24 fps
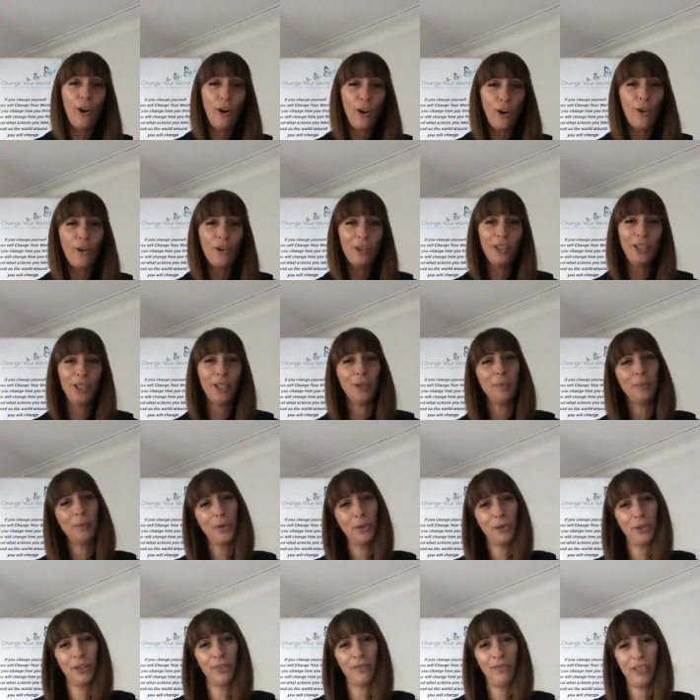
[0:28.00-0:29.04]
or you can
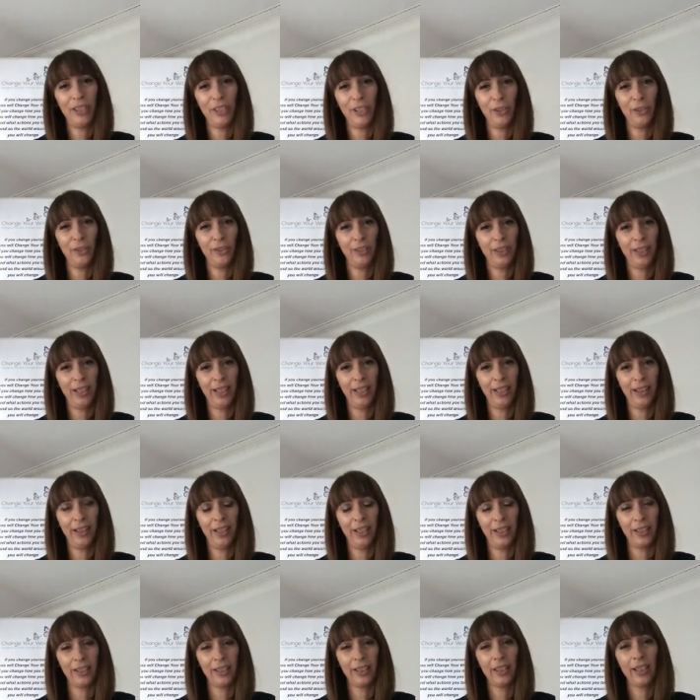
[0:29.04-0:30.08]
post a video like
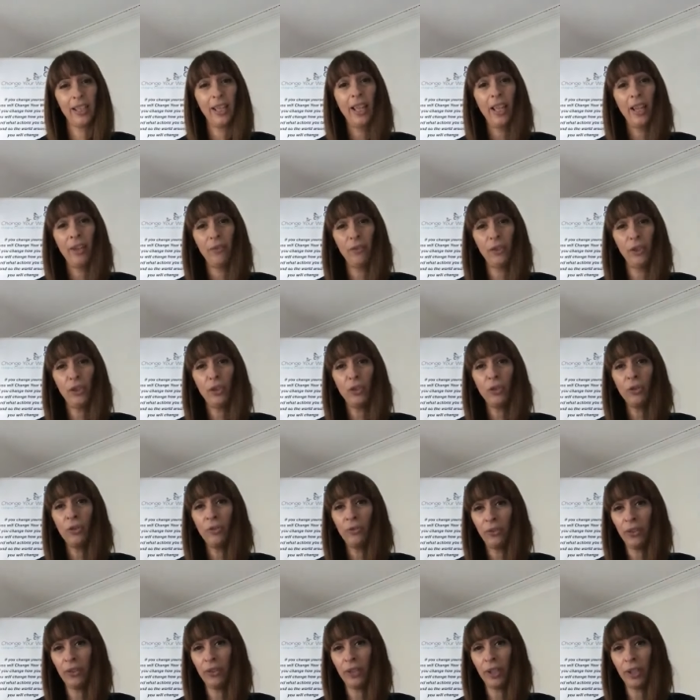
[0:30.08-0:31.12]
this you
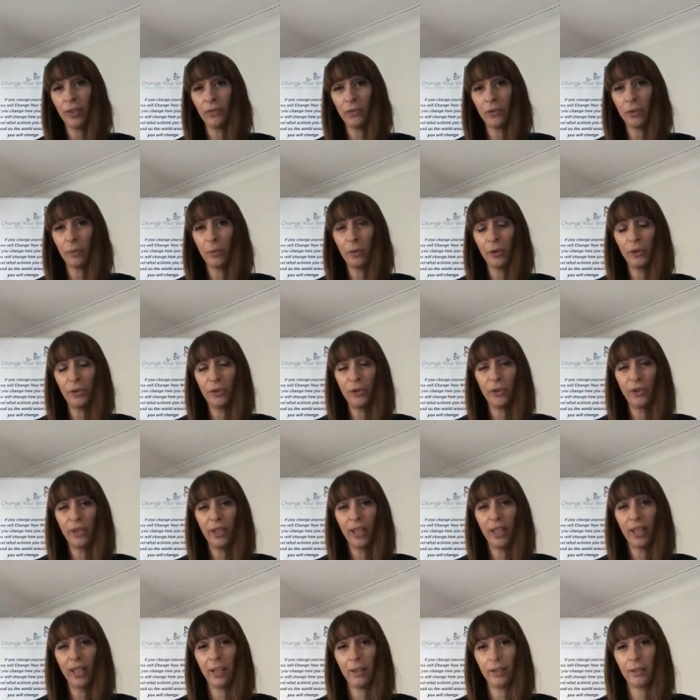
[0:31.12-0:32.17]
don't feel comfortable
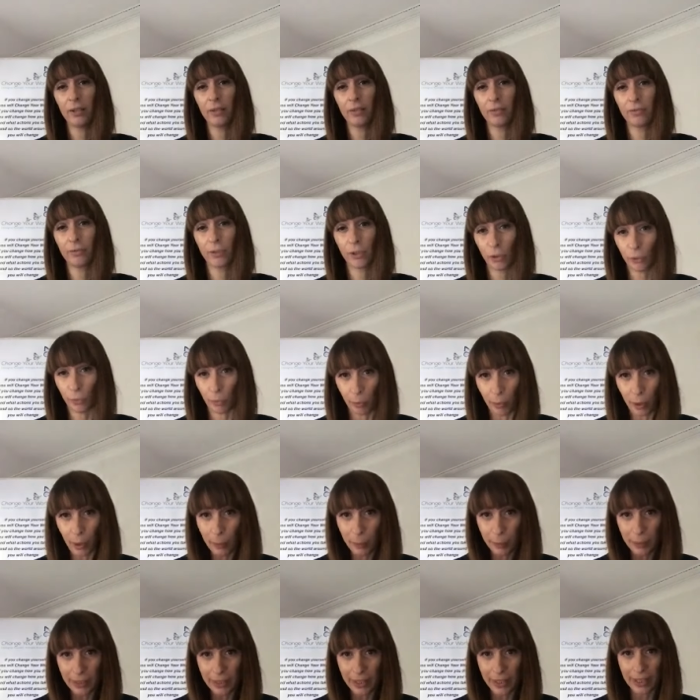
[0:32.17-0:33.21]
doing it so
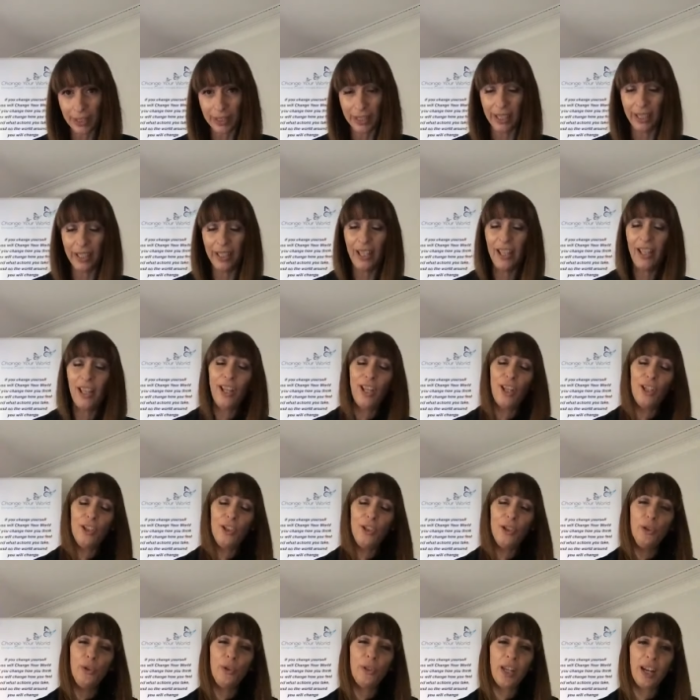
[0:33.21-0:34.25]
publicly,
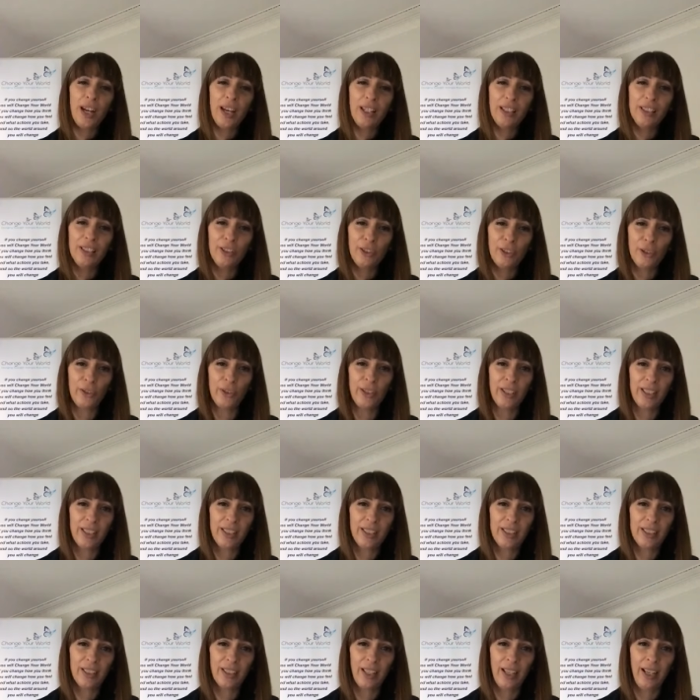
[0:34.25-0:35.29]
you can do
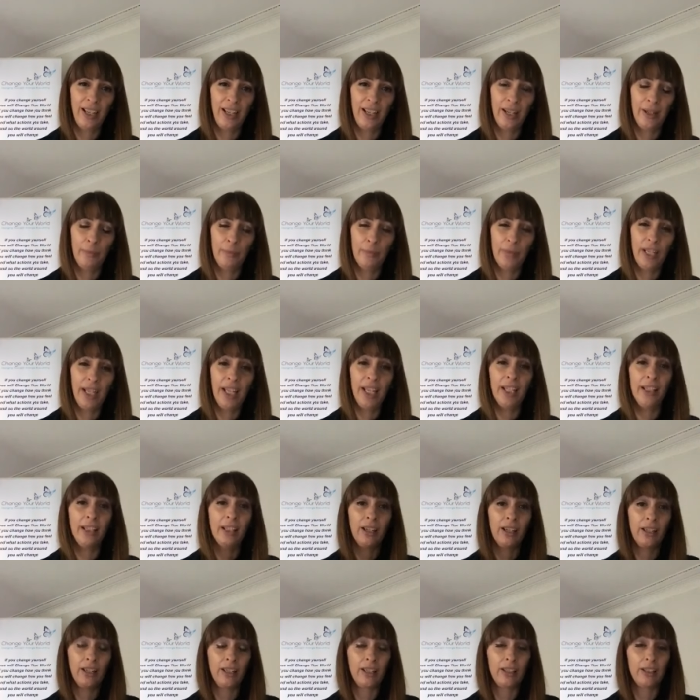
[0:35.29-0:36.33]
it um, in
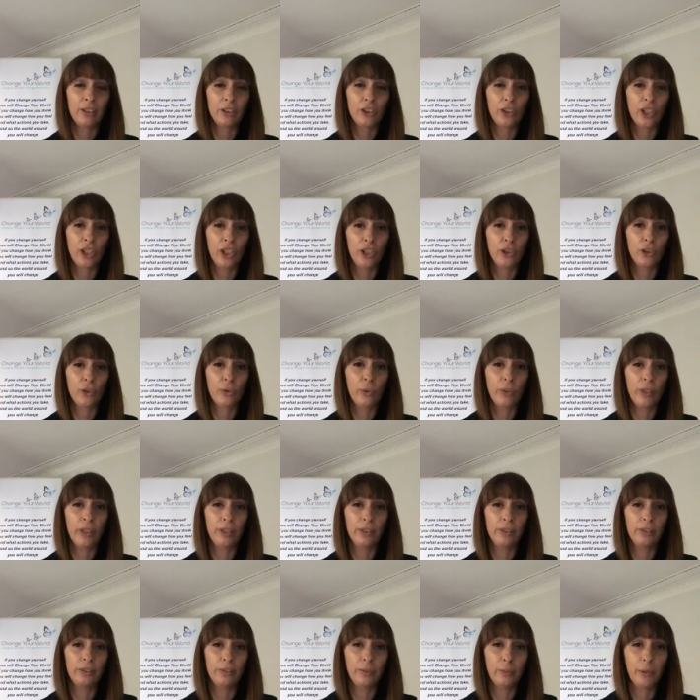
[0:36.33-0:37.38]
our Change Your
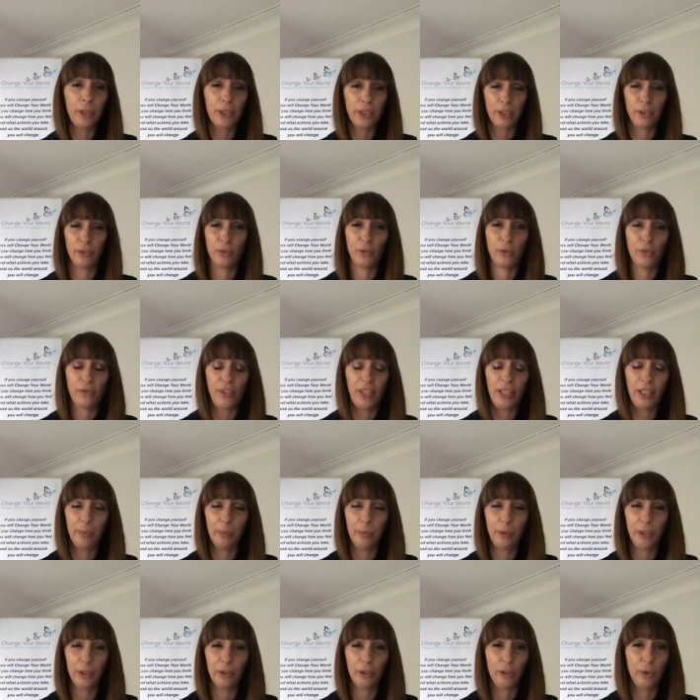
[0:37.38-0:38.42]
World personal
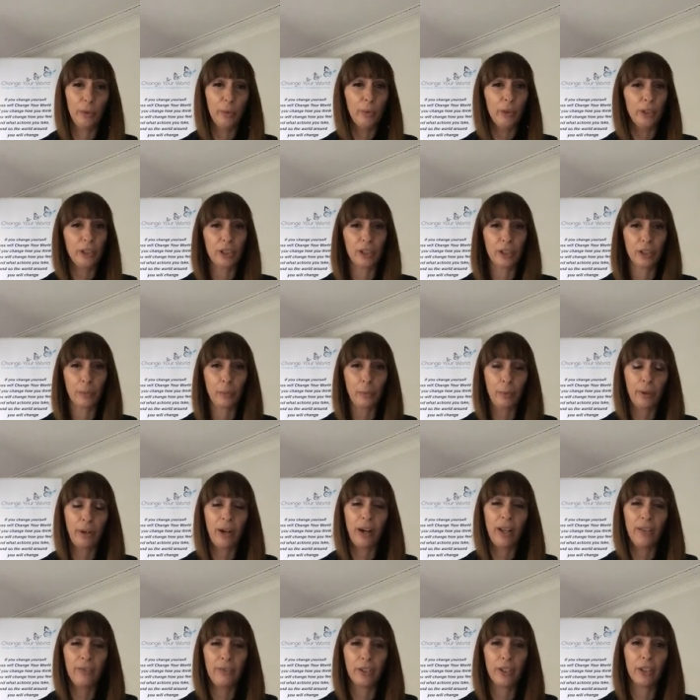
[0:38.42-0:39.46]
development group, which is a
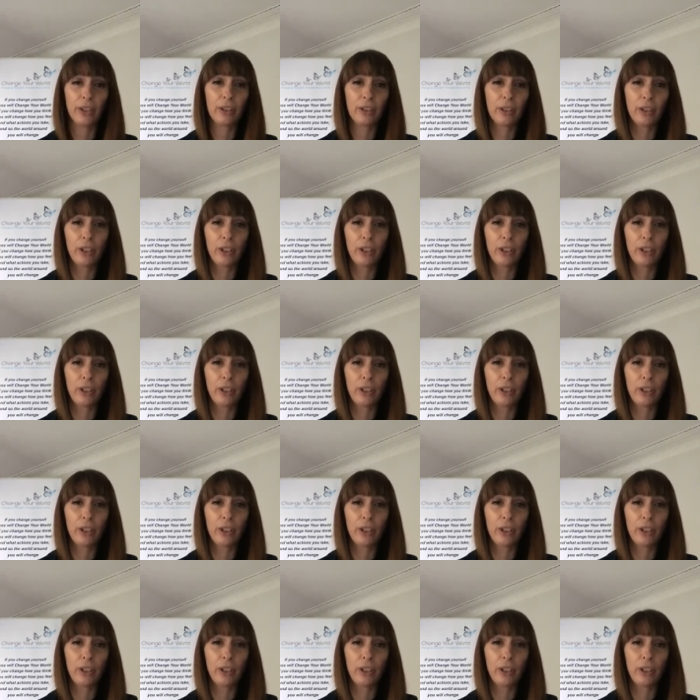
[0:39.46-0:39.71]
private